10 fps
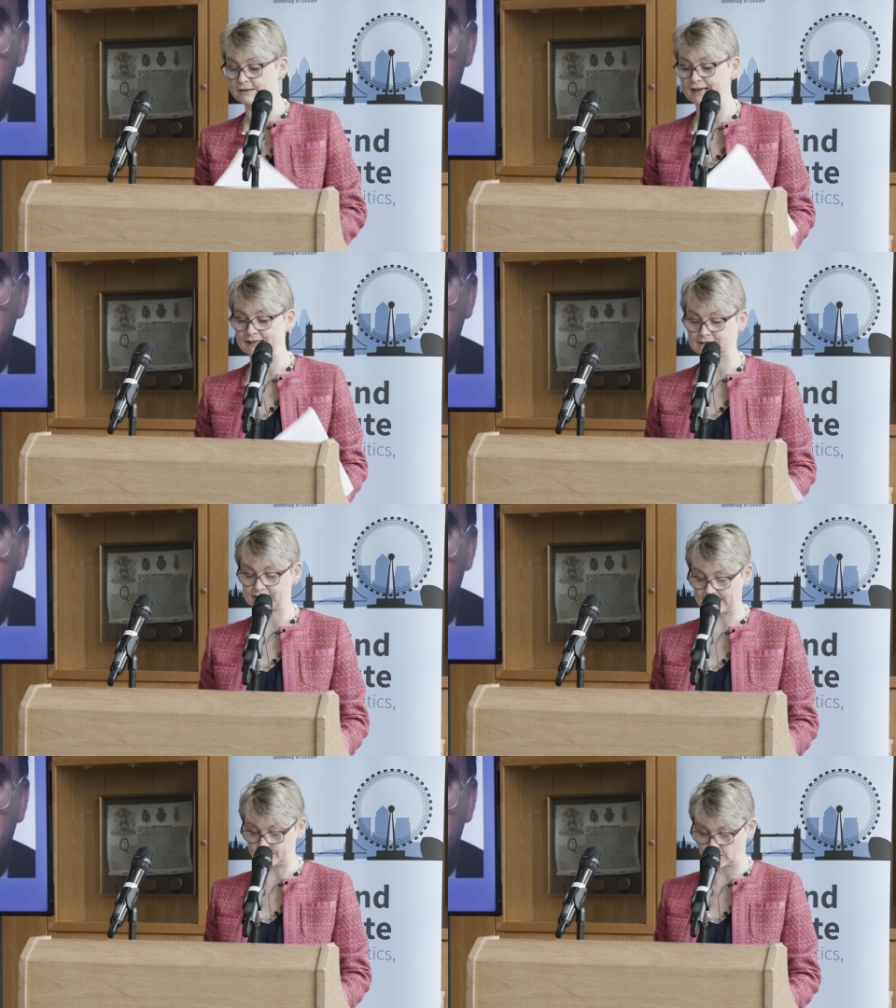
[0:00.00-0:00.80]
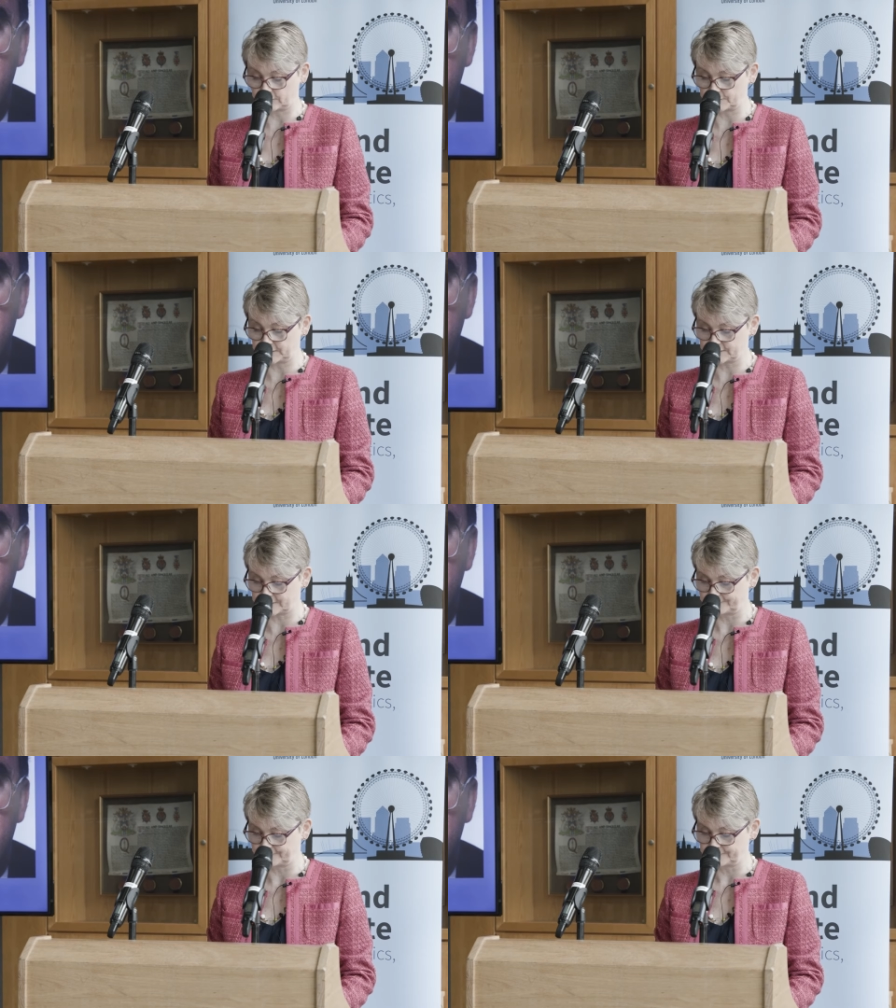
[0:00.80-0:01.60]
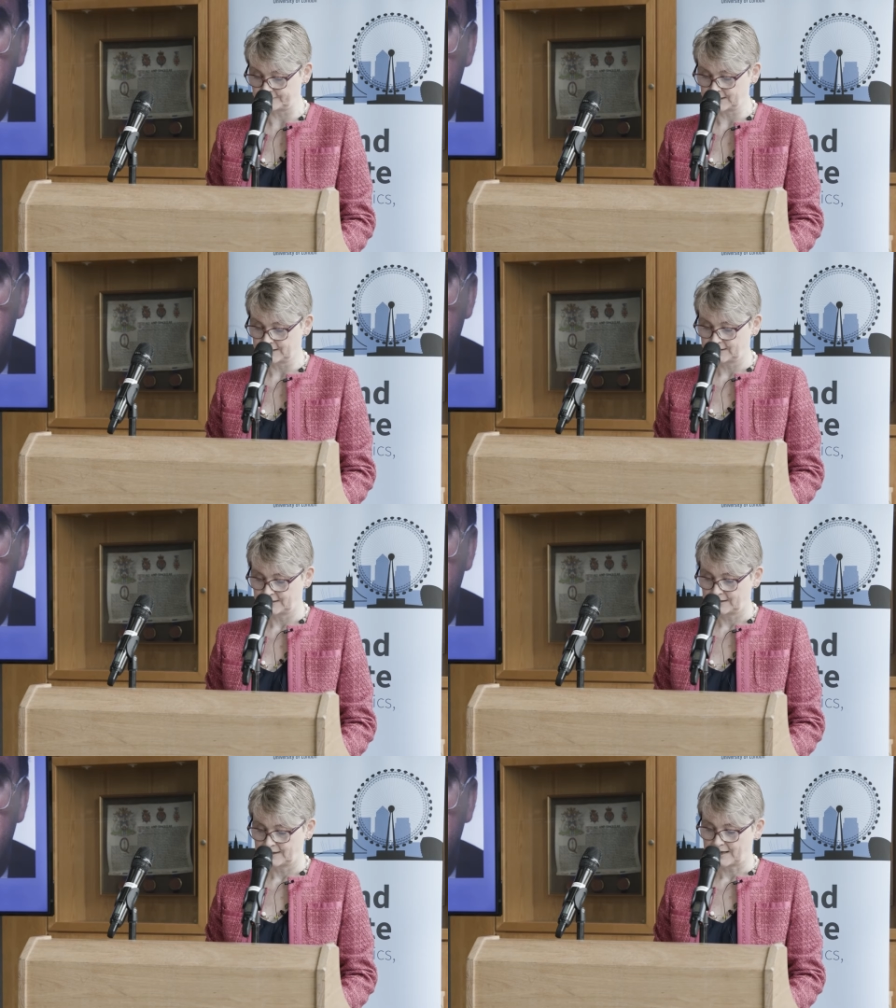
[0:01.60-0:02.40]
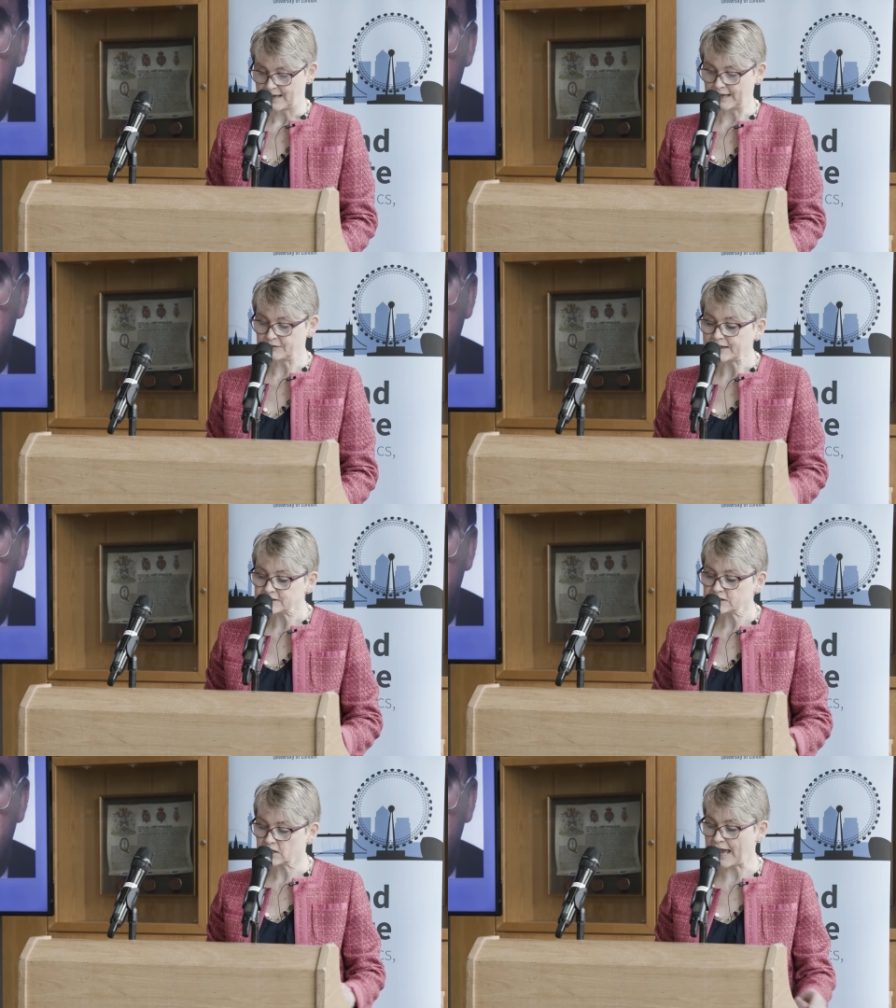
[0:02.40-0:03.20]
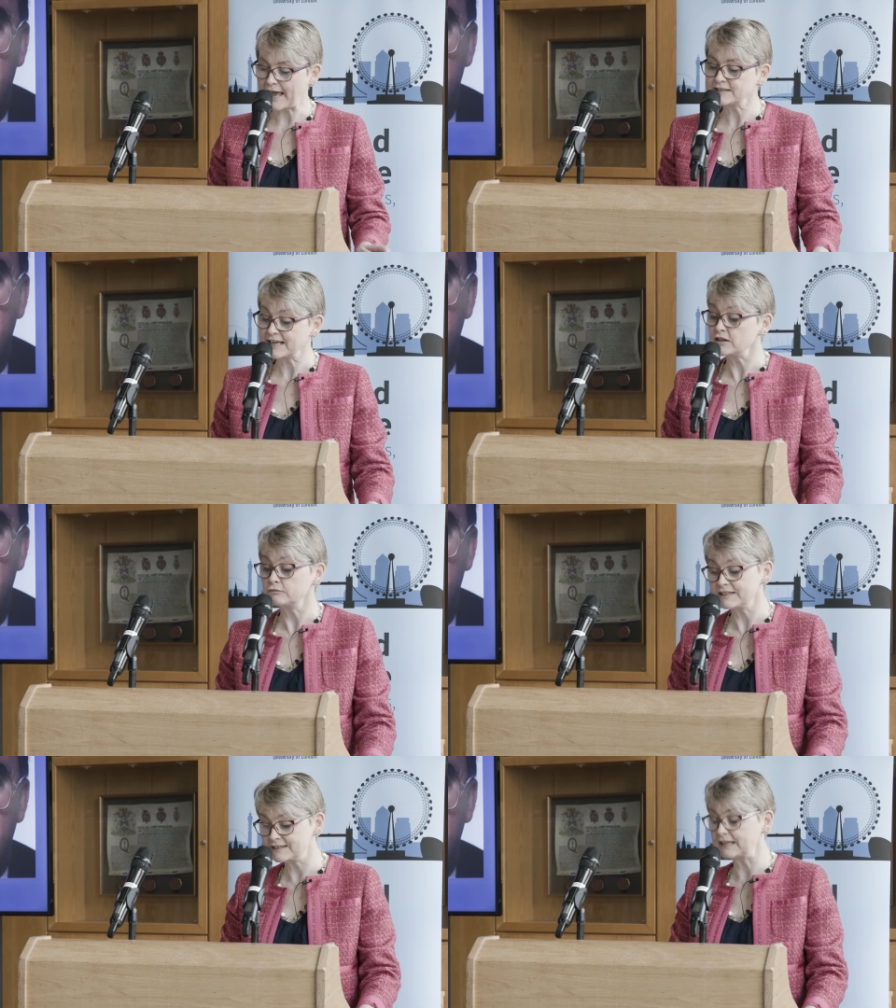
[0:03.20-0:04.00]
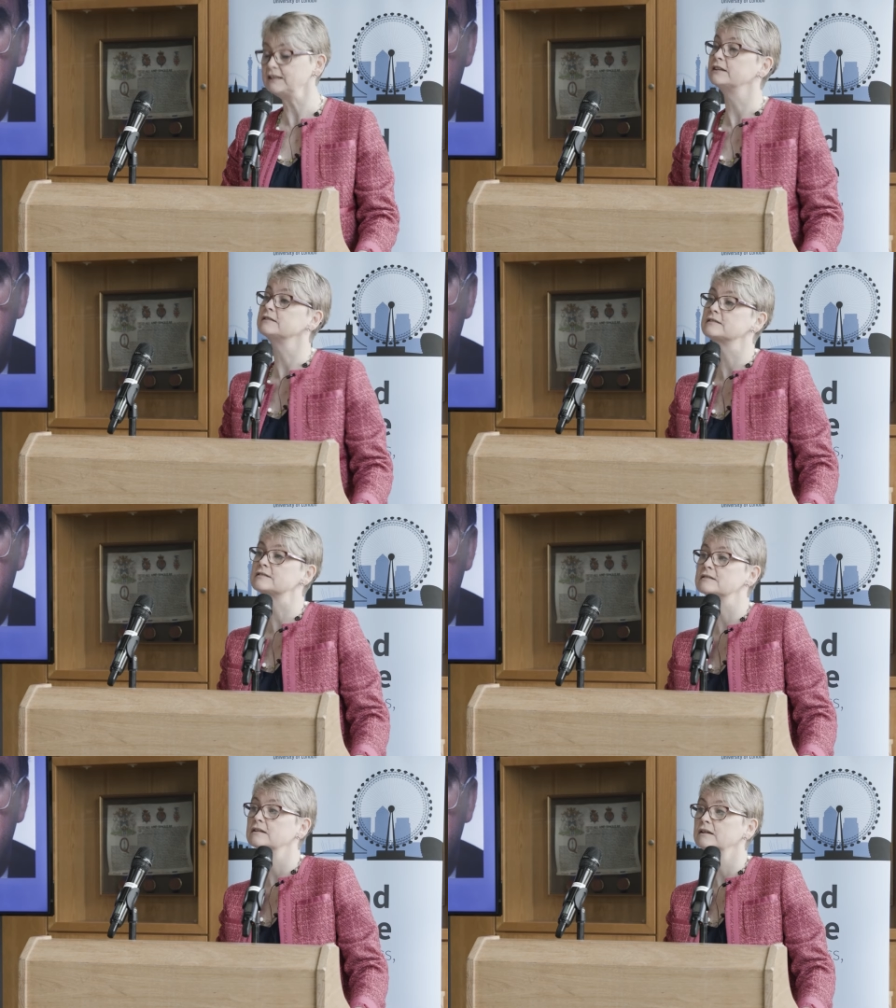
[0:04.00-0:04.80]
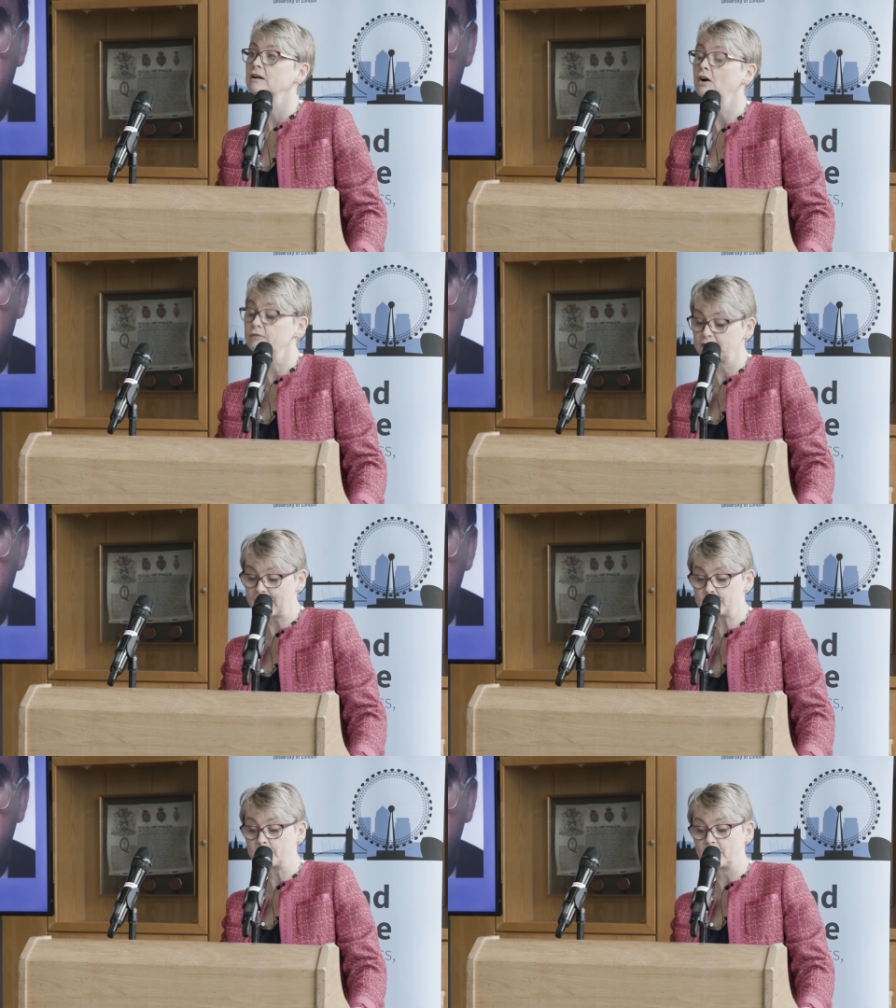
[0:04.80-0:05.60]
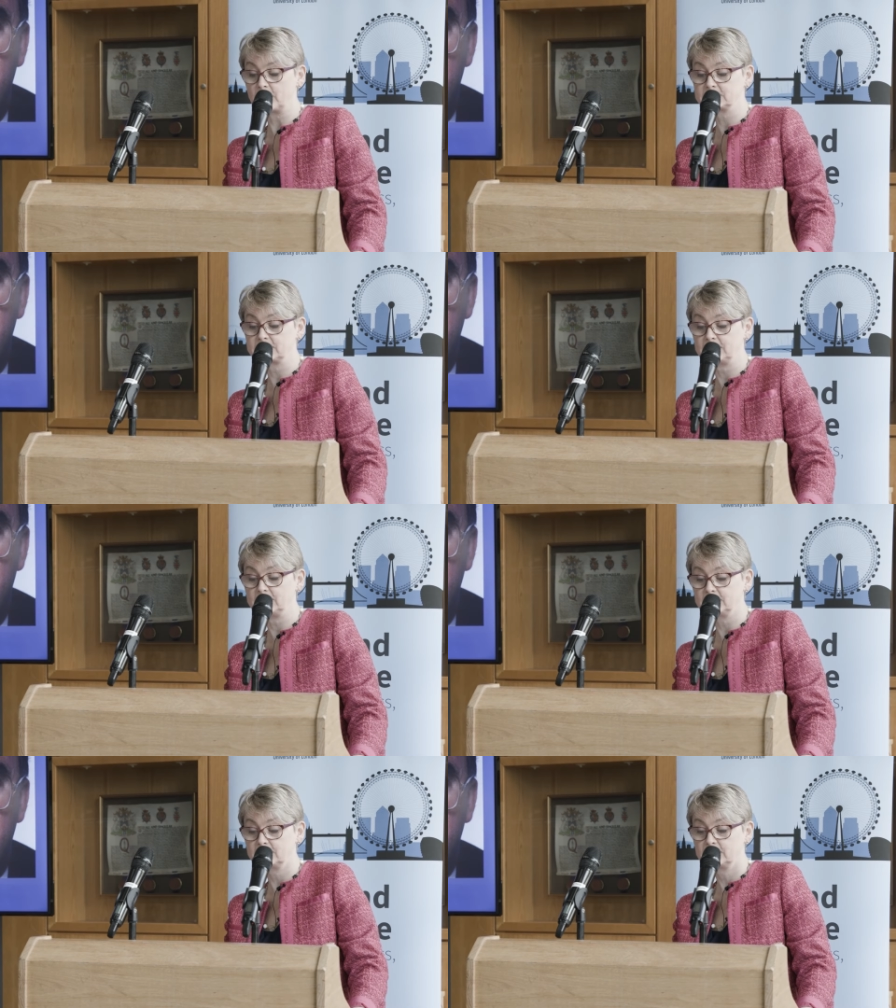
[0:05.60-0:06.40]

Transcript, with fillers: by the last Labour government, and, that and in the resilience of the Labour Party